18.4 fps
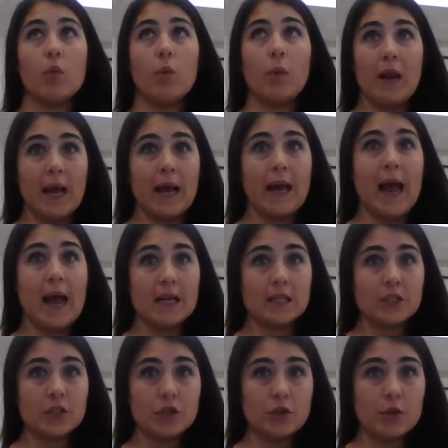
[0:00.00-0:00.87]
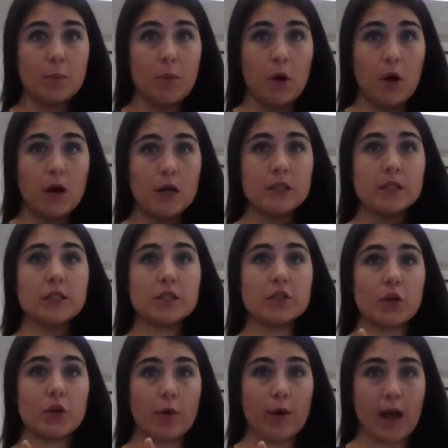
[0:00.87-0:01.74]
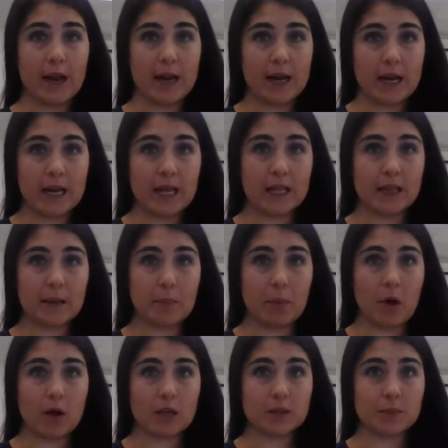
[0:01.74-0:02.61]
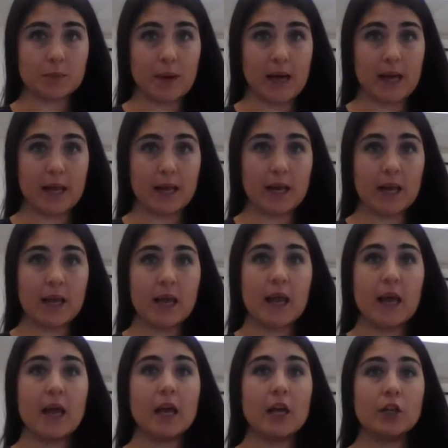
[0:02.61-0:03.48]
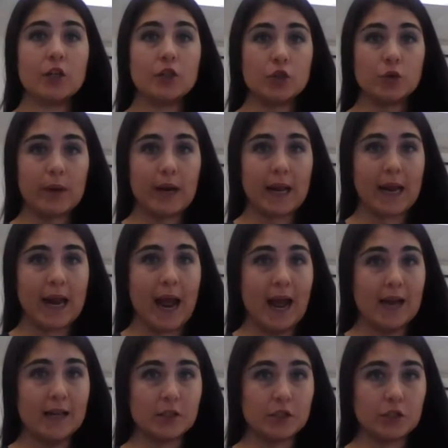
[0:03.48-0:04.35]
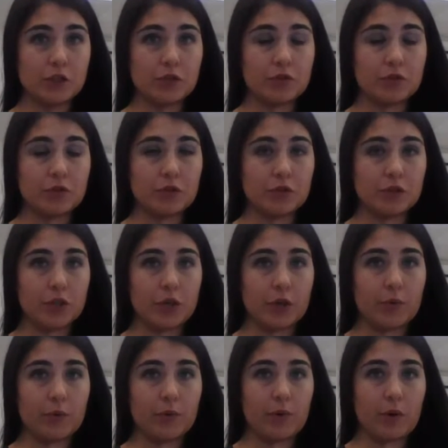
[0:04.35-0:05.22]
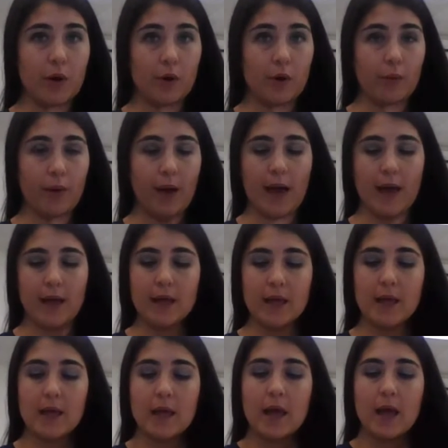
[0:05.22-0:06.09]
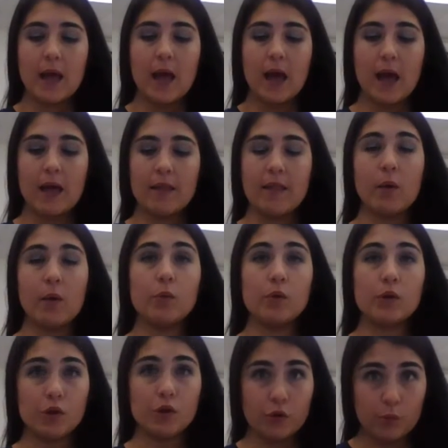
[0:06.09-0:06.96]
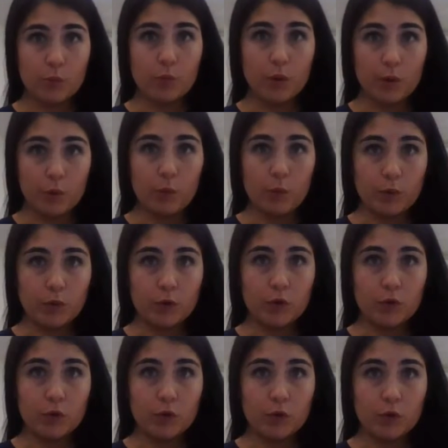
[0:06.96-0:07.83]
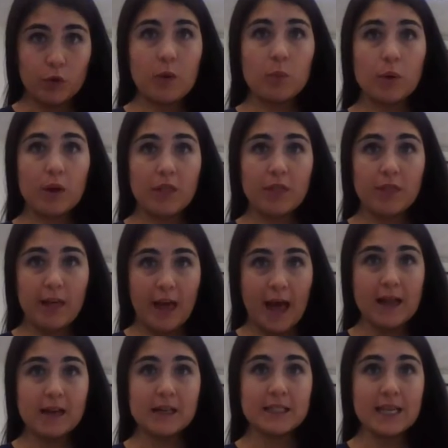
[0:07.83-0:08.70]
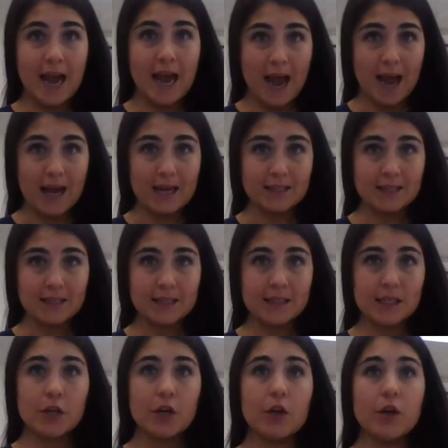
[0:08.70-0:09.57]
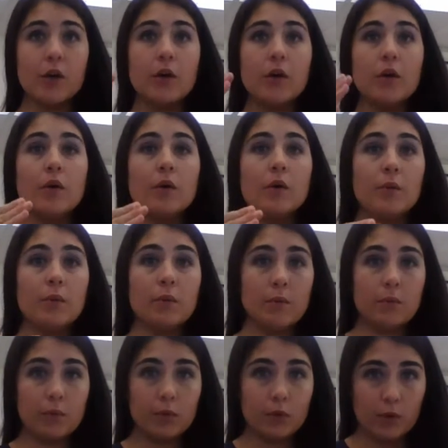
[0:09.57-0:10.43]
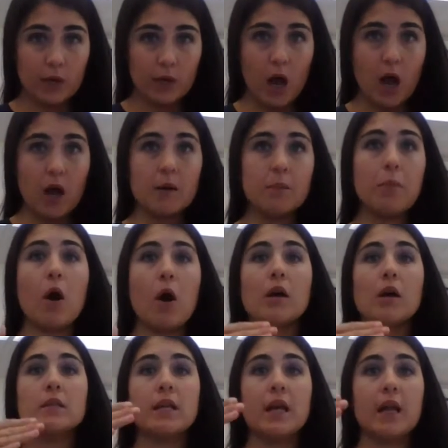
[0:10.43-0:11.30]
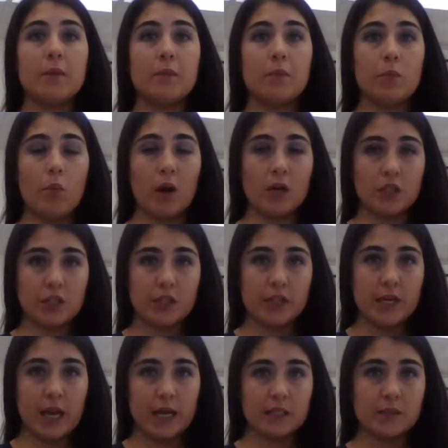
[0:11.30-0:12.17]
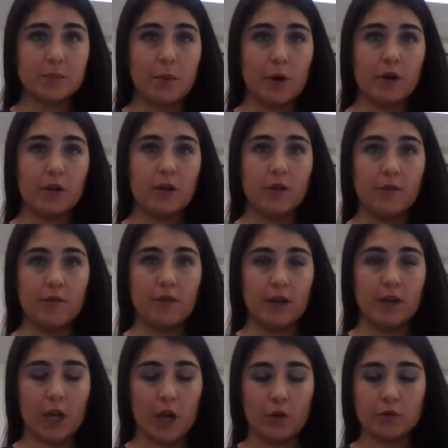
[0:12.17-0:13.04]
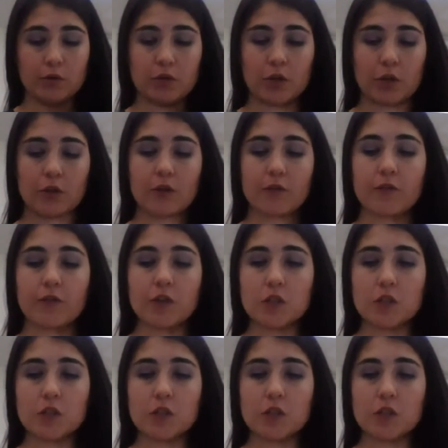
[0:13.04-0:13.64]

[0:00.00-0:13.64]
When I ask you to pause, just go ahead and hit the pause button and do what I asked you to do, okay? And then when you're done with that task, you can unpause and watch the next part of the video. So the